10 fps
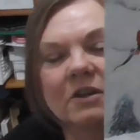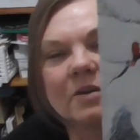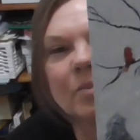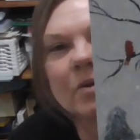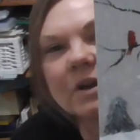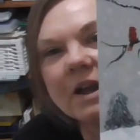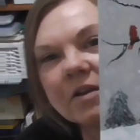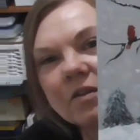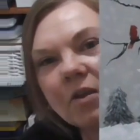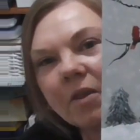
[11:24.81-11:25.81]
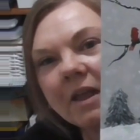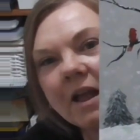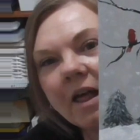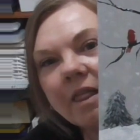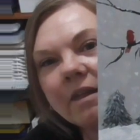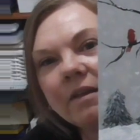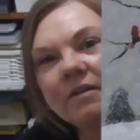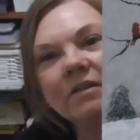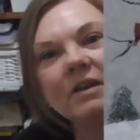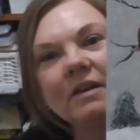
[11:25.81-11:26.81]
and the birdhouse on the
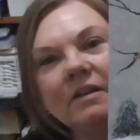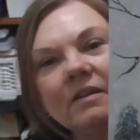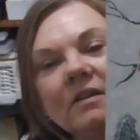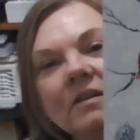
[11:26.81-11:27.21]
other there.